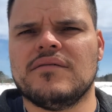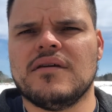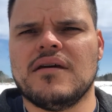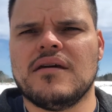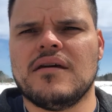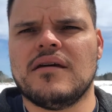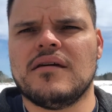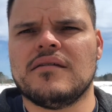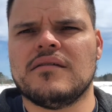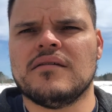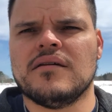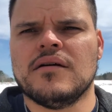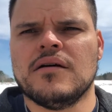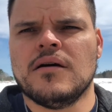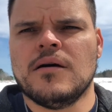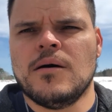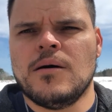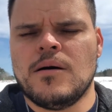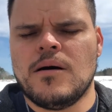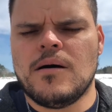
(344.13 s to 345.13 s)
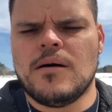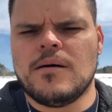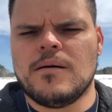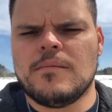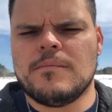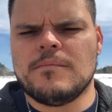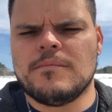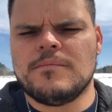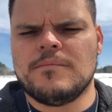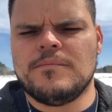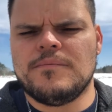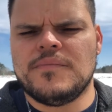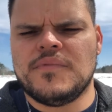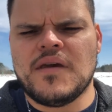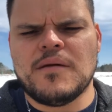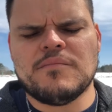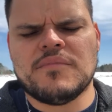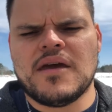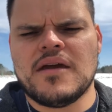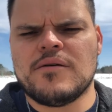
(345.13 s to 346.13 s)
And
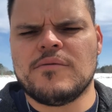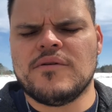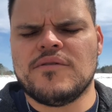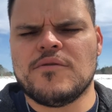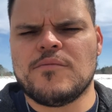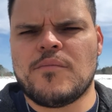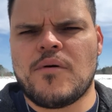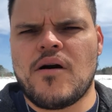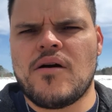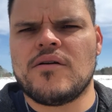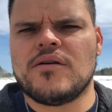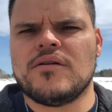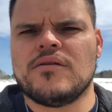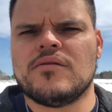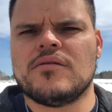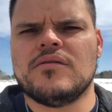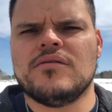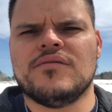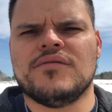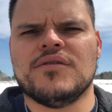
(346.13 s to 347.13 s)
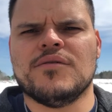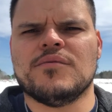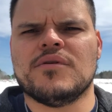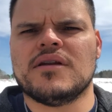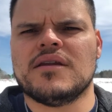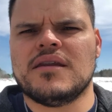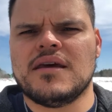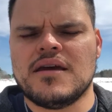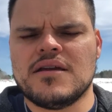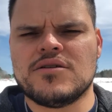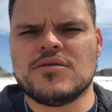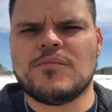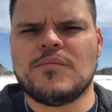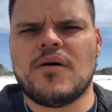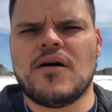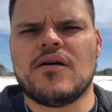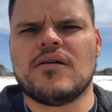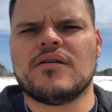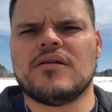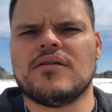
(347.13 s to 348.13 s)
same thing with your partner. You still want to date your
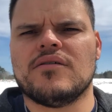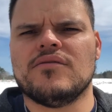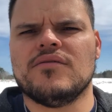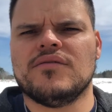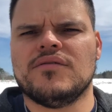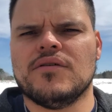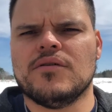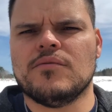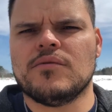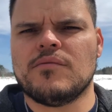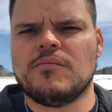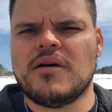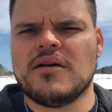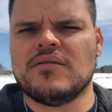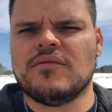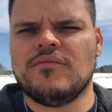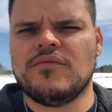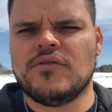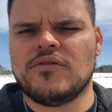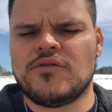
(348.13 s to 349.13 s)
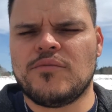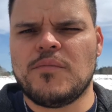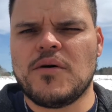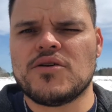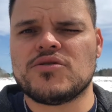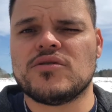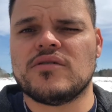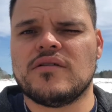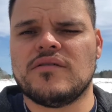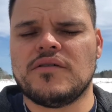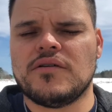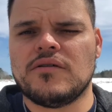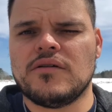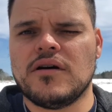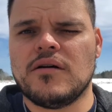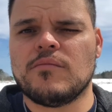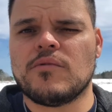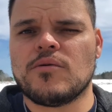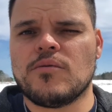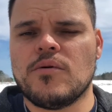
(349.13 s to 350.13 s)
partner. You still want to make them feel special, that they're
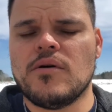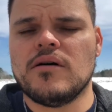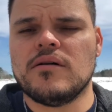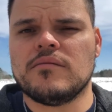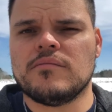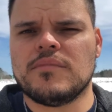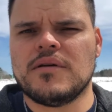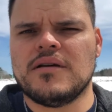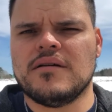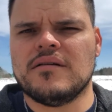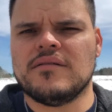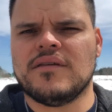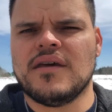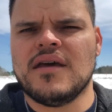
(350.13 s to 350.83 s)
number one, because